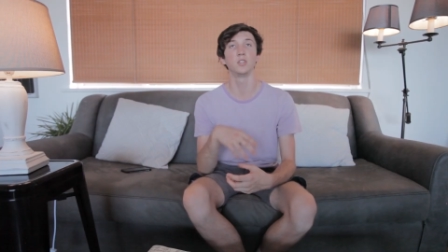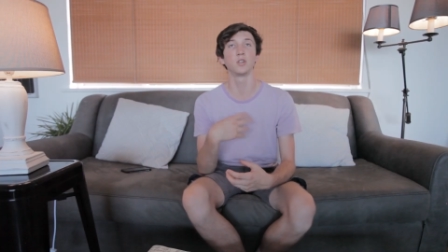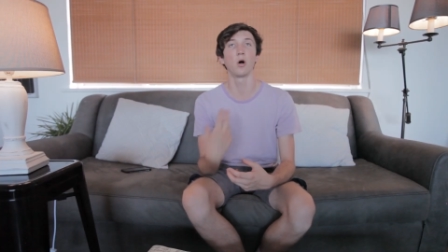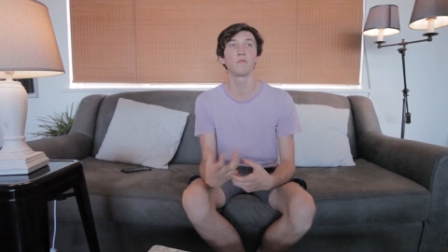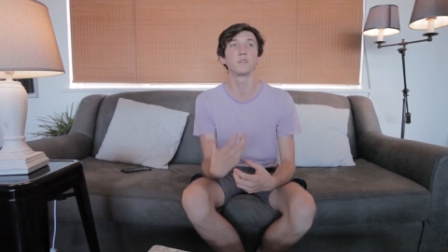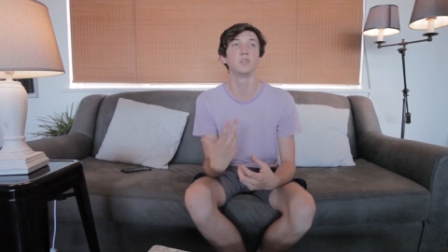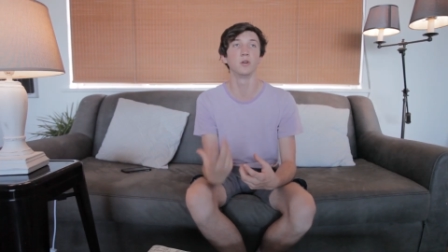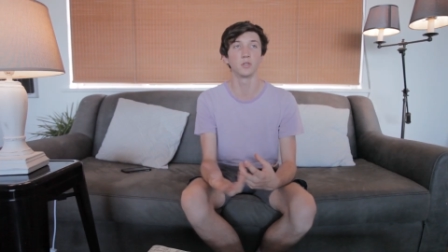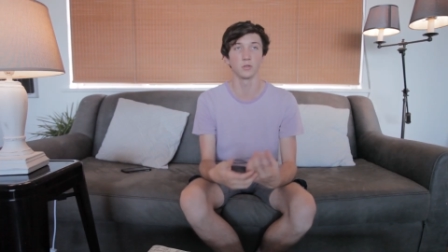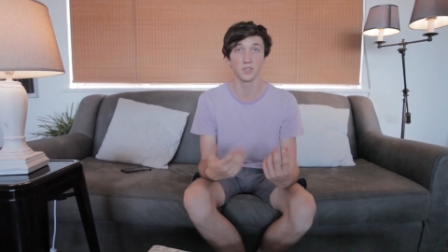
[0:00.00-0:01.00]
soft
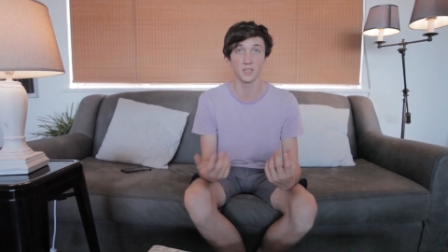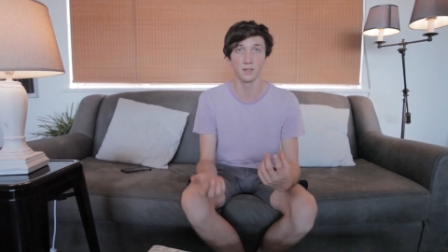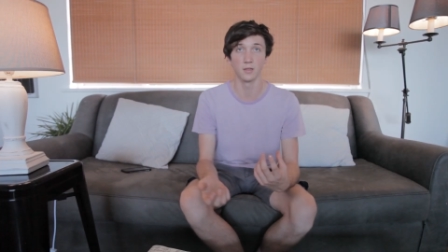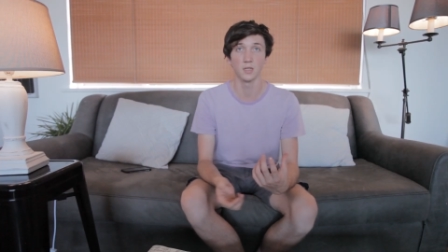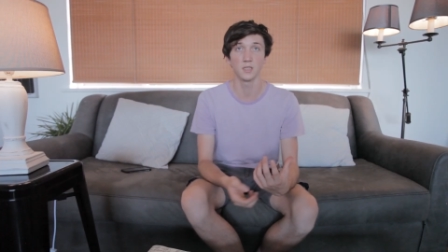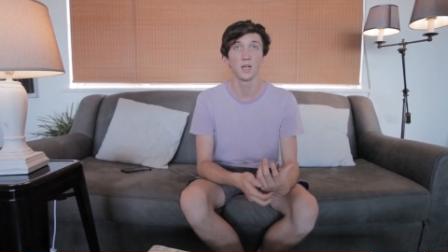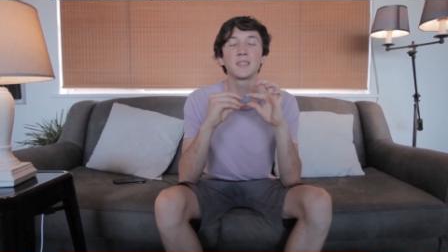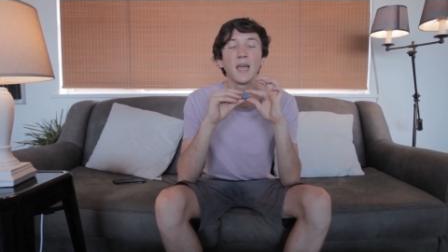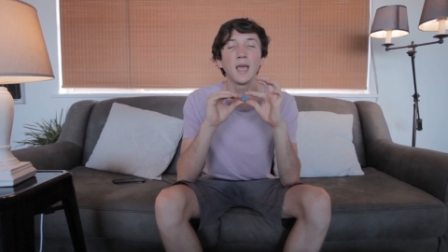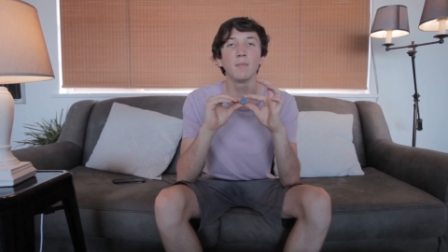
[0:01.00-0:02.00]
social skills.
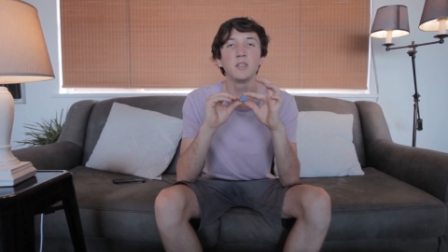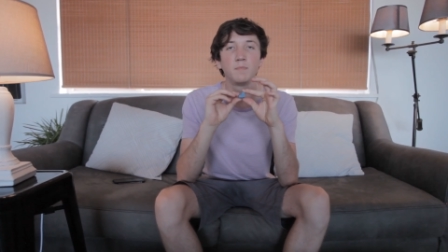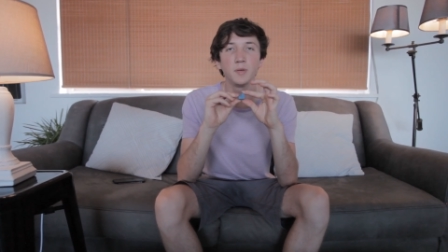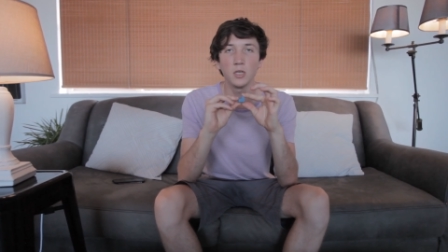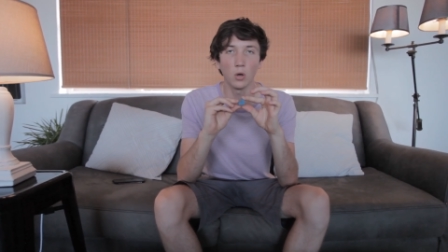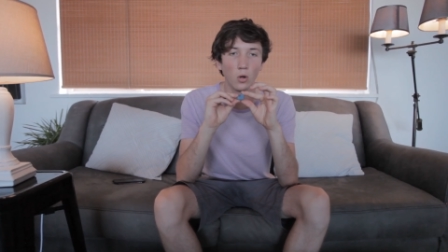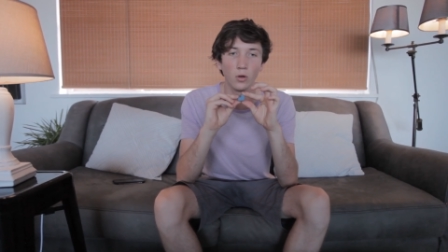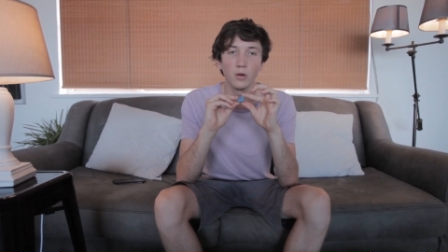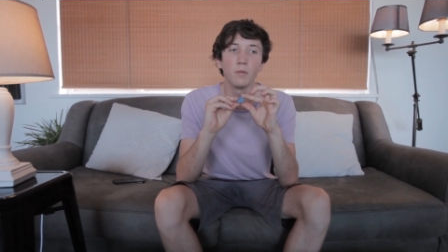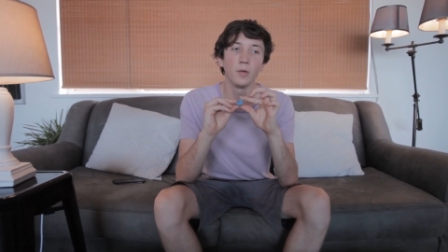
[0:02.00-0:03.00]
The game is
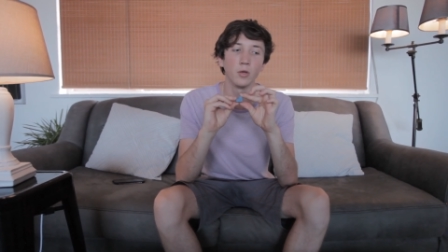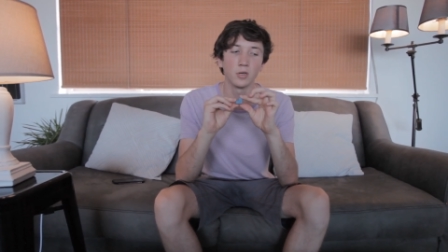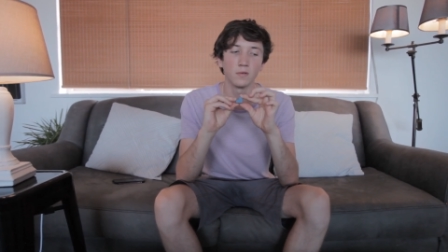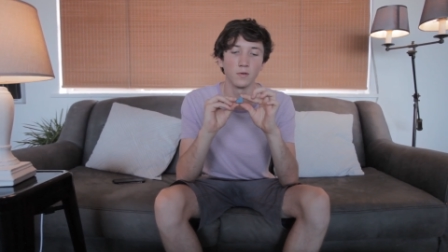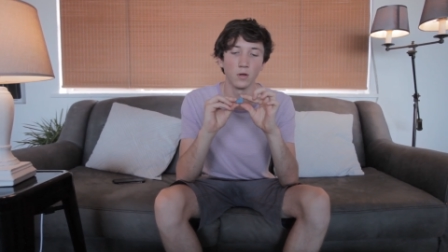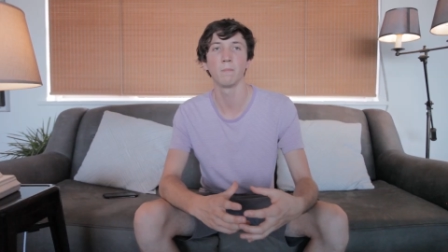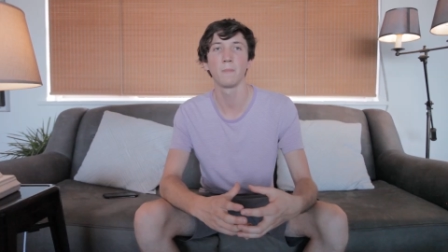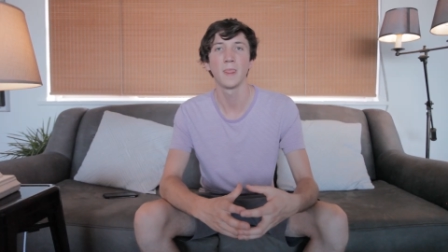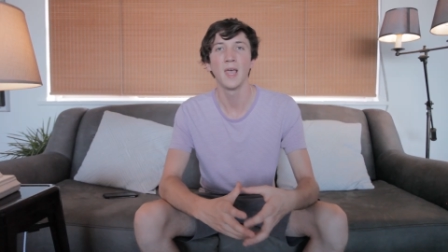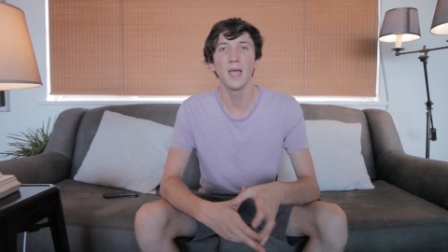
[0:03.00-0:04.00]
beyond beautiful.
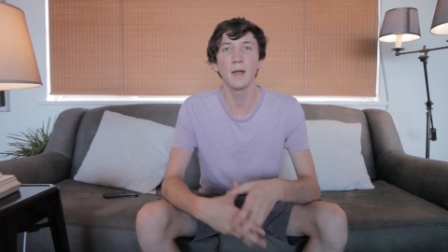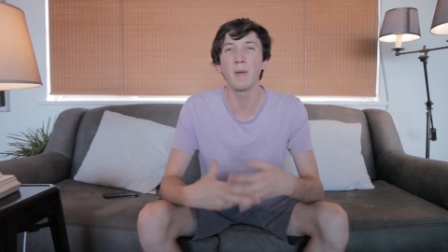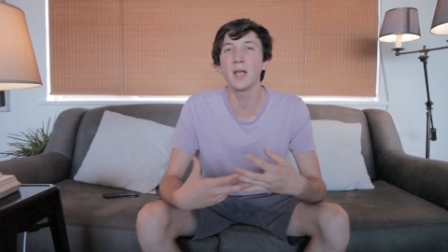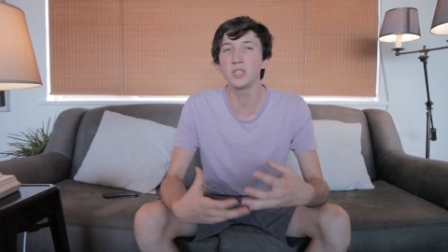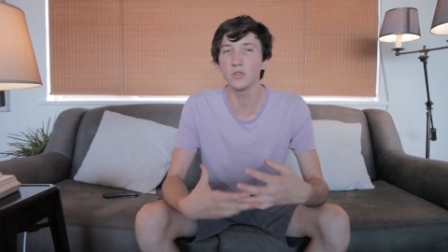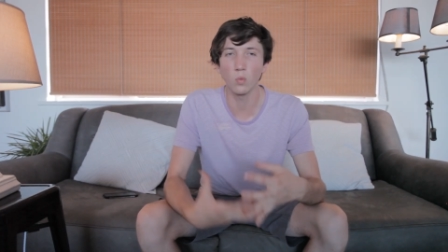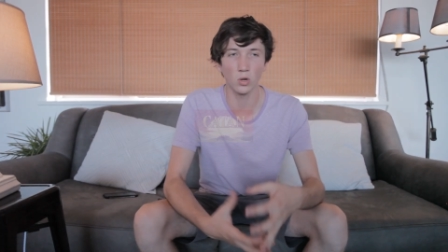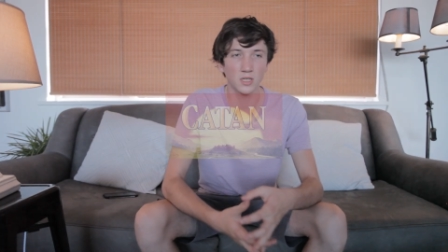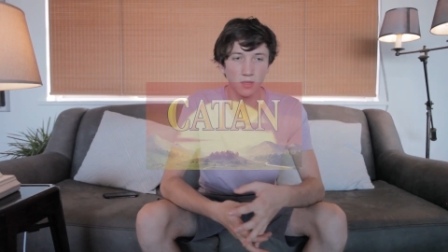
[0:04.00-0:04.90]
It makes you want to